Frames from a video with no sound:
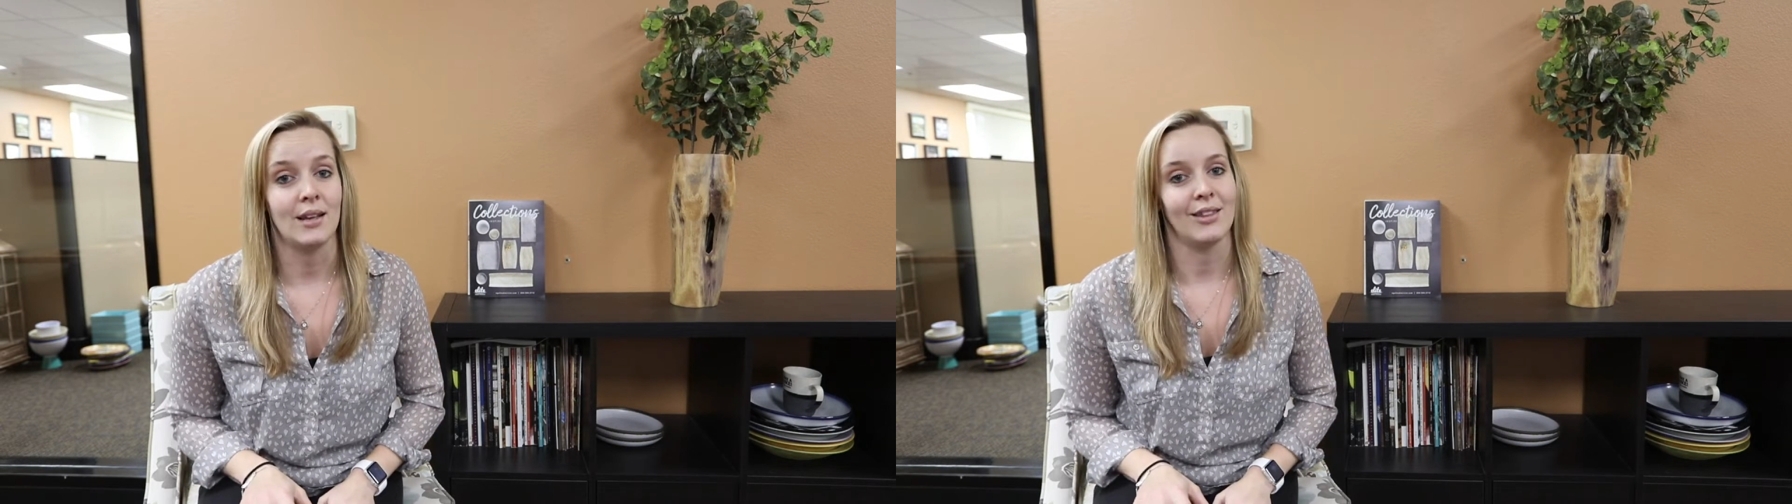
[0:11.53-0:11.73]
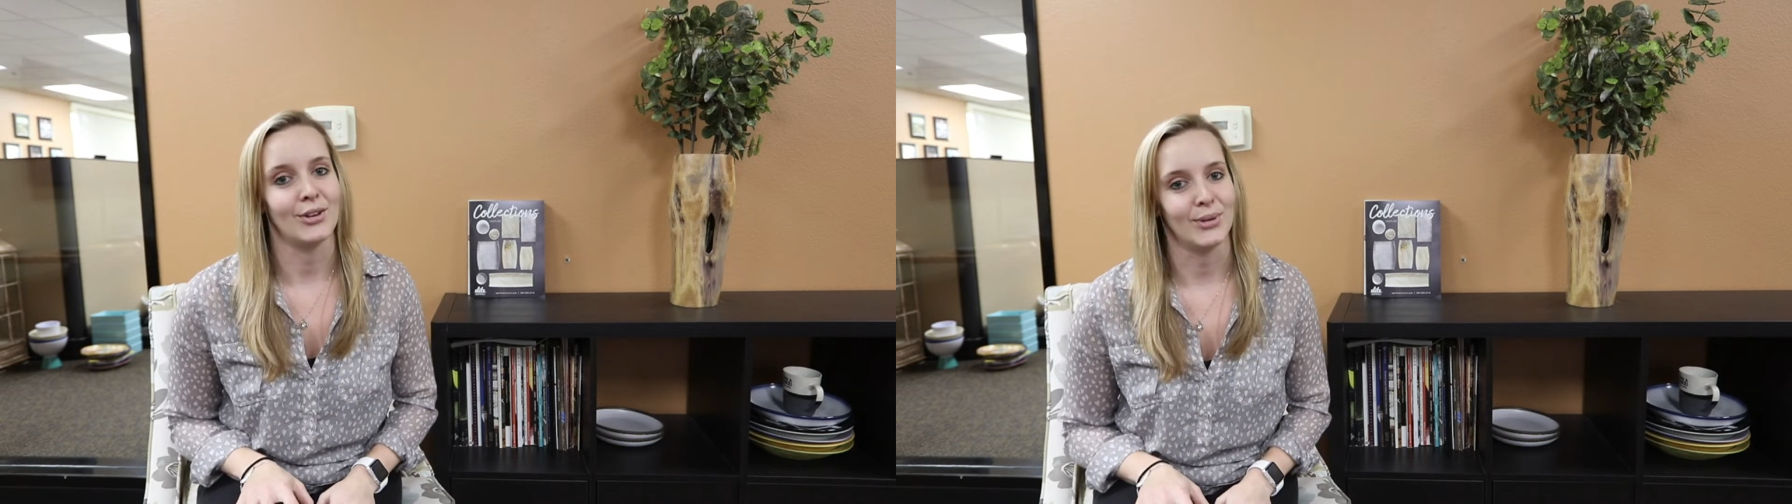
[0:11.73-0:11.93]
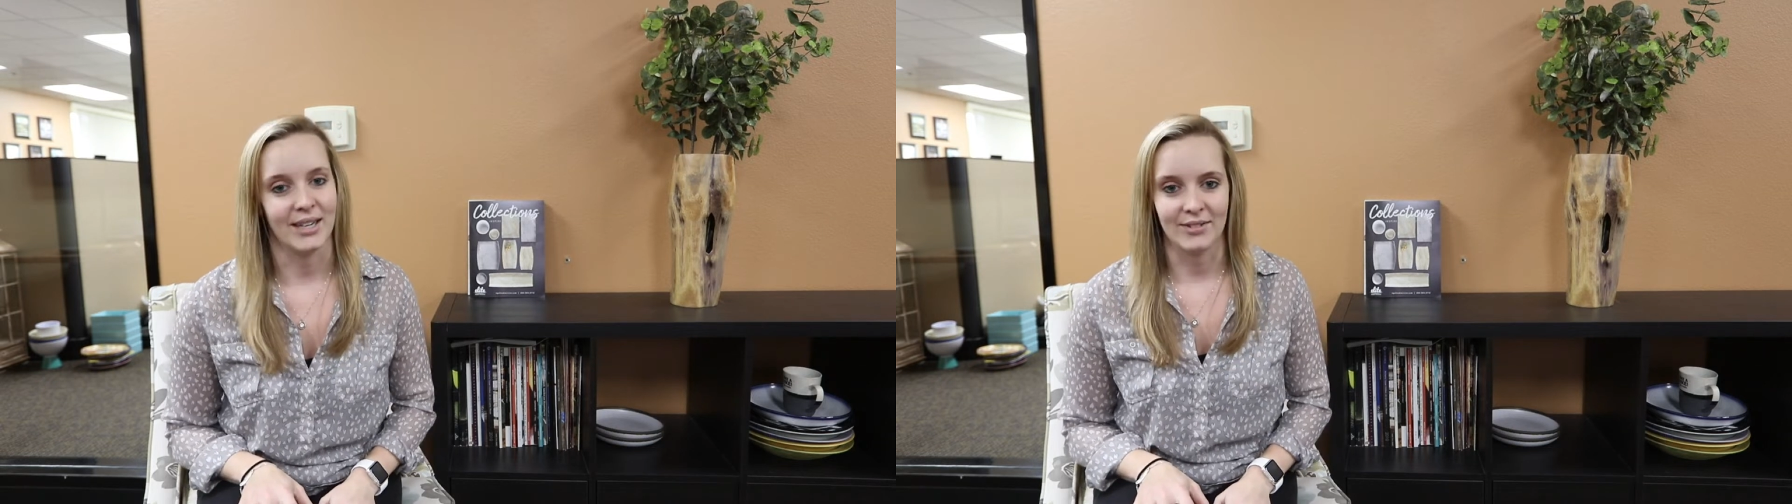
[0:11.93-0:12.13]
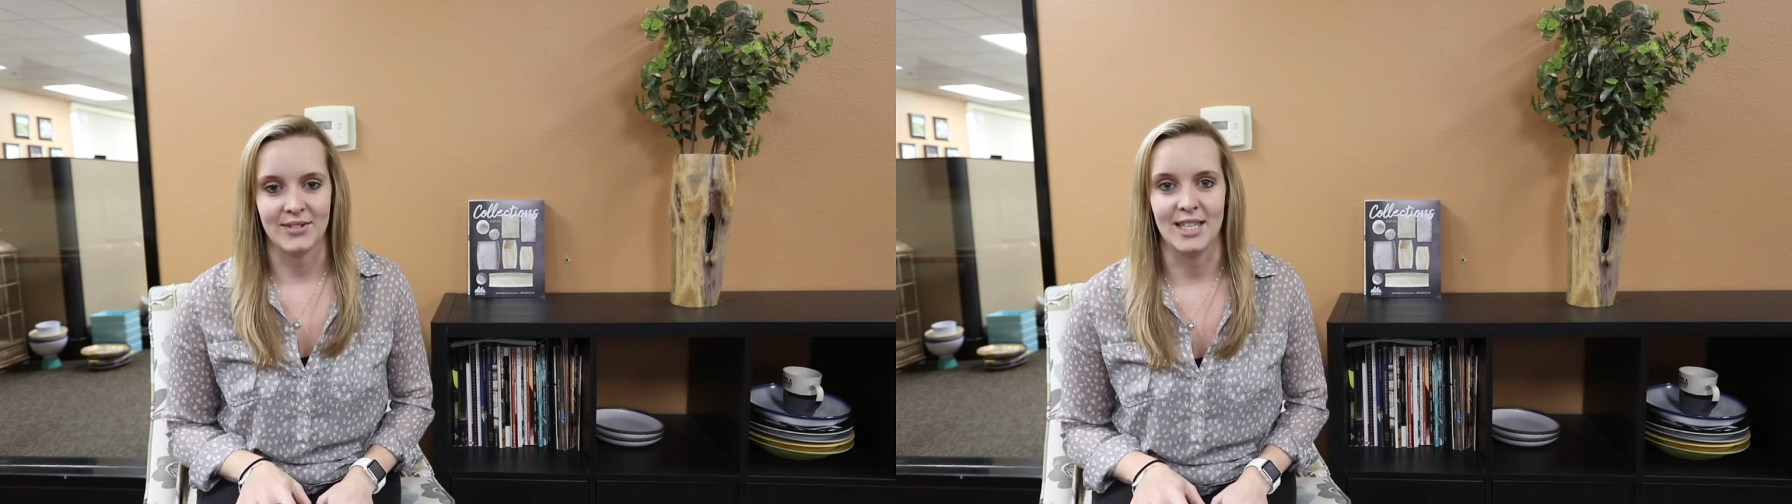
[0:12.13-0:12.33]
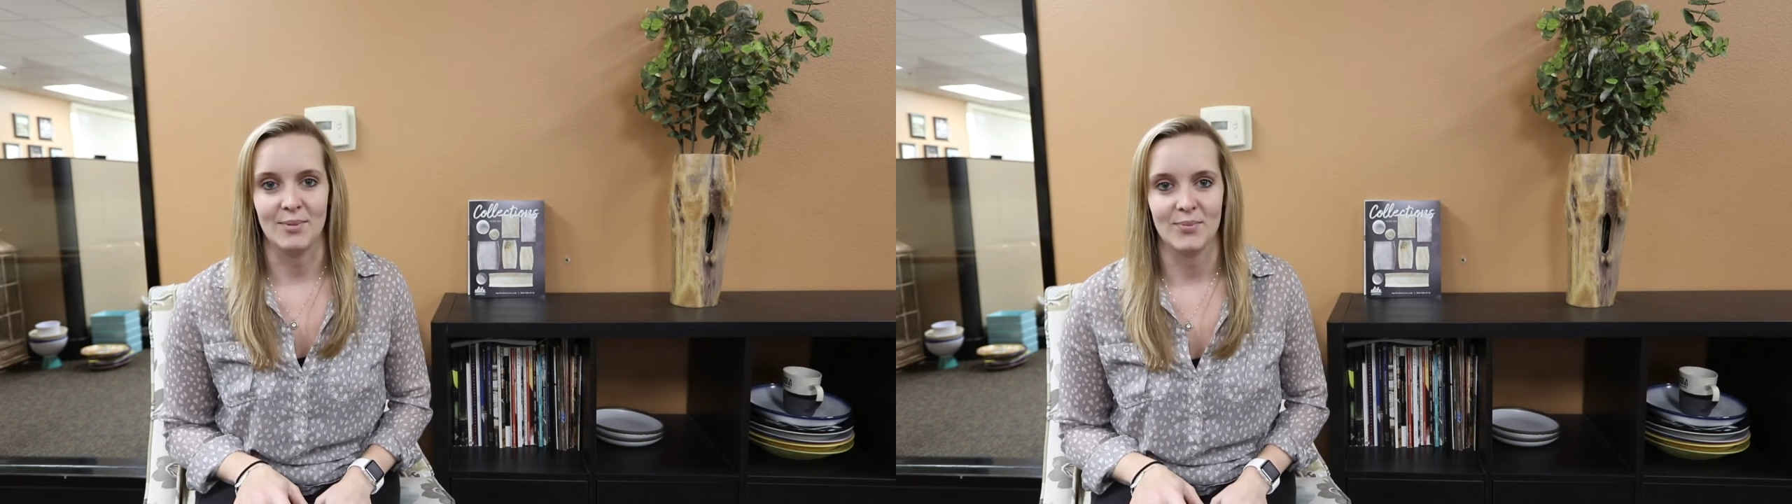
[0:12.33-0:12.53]
and the creative
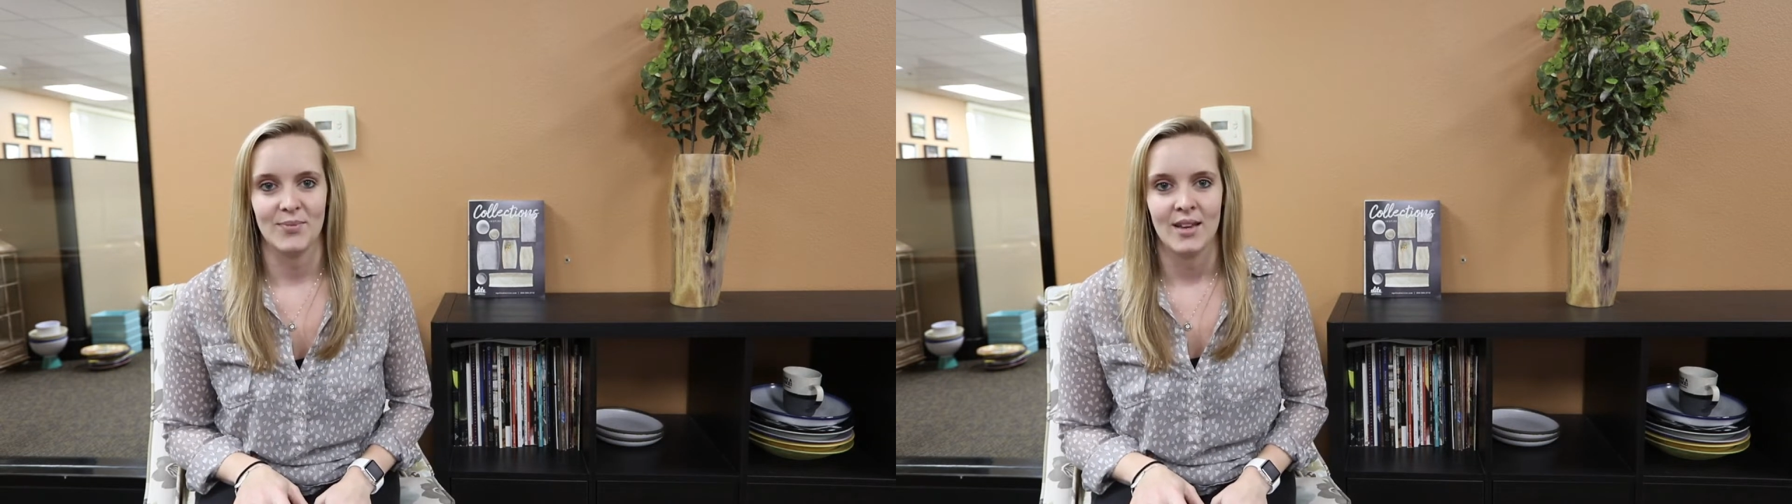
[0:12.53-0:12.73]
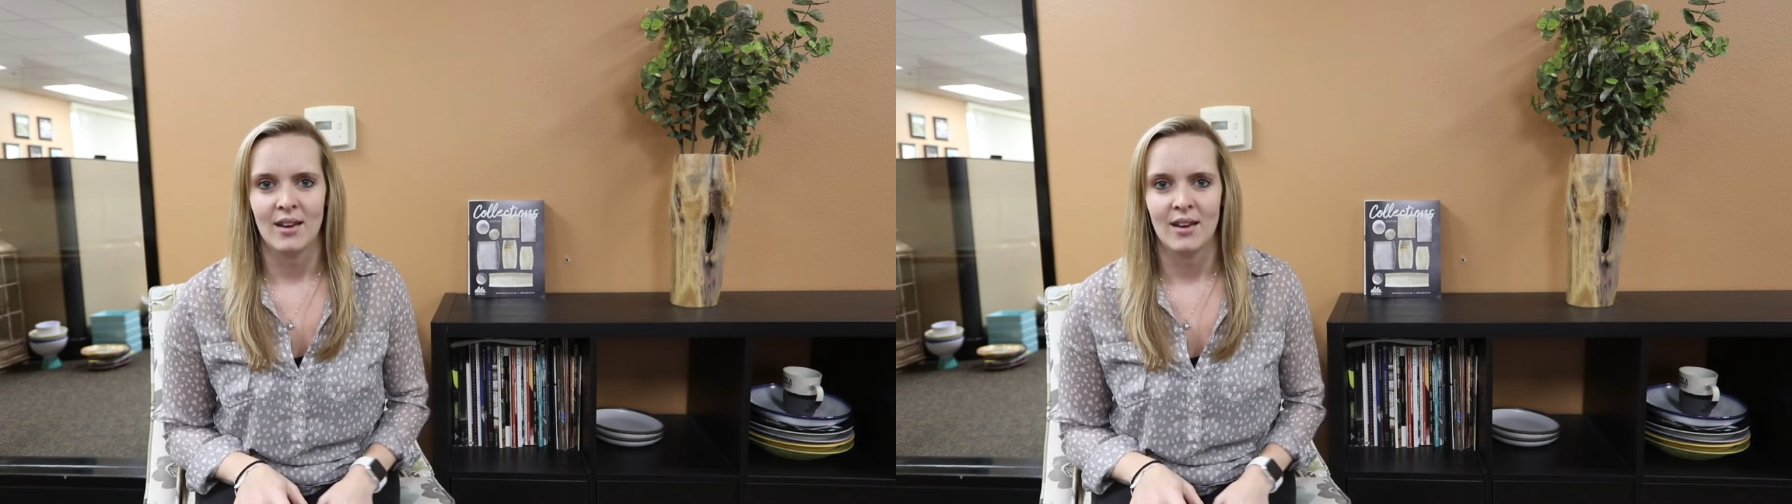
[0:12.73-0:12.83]
team.